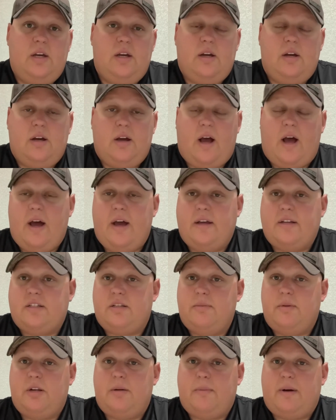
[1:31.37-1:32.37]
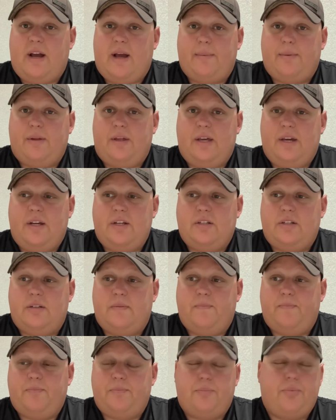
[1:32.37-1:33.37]
I submitted my
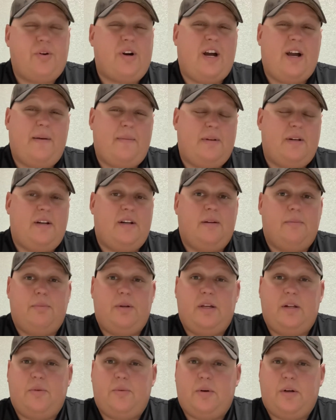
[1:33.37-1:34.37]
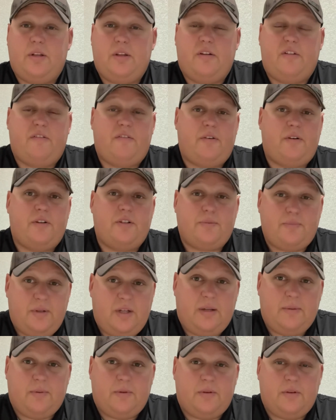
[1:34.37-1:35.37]
application. Prime ended up being one of the first
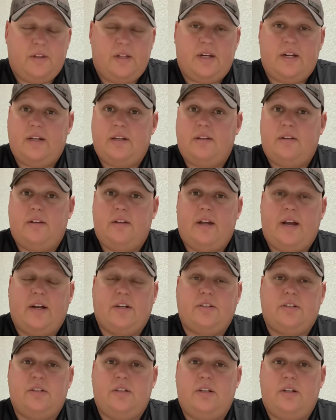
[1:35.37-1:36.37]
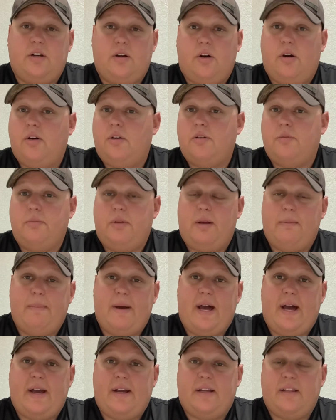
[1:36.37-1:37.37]
people that actually called me
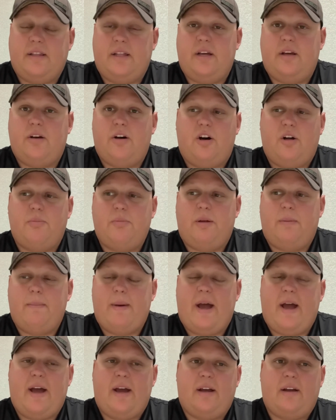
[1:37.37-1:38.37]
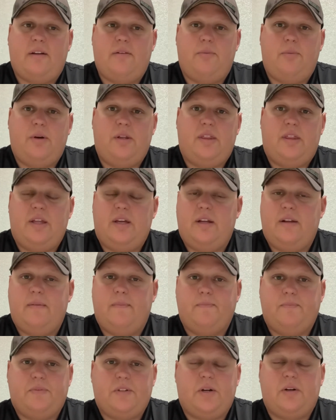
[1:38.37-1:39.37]
back. And they called me back
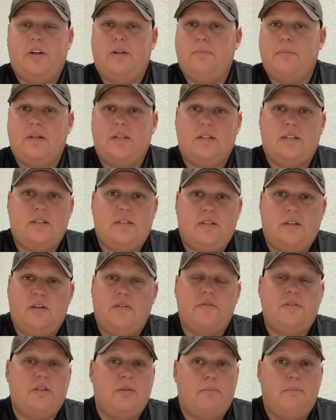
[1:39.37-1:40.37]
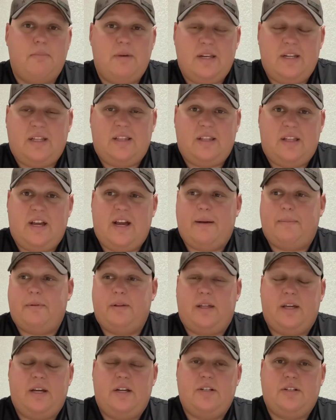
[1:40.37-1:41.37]
within 30 minutes of submitting the
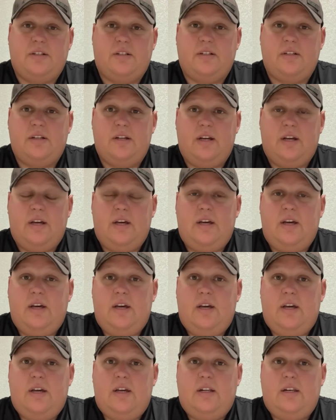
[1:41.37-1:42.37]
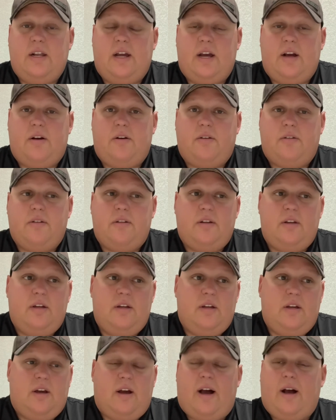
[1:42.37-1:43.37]
application. Now,
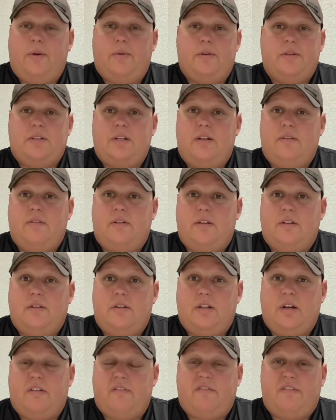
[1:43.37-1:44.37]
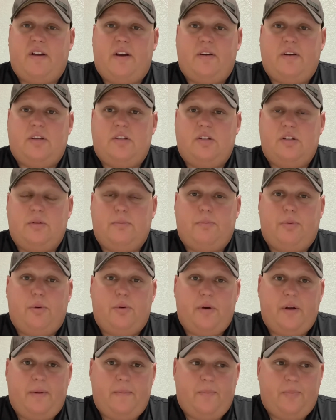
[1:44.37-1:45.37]
I was even dumbfounded to the
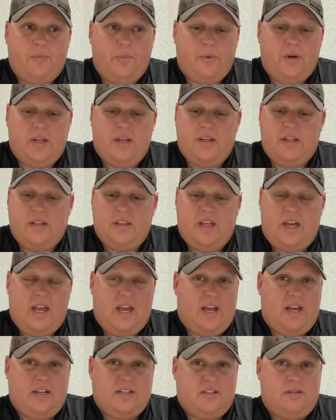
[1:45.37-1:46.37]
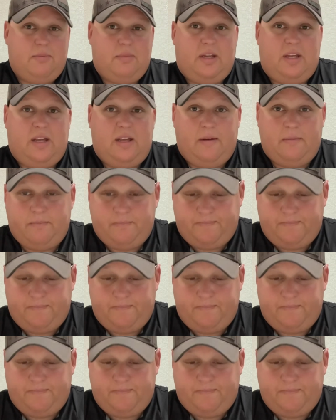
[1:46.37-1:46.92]
point when they asked me,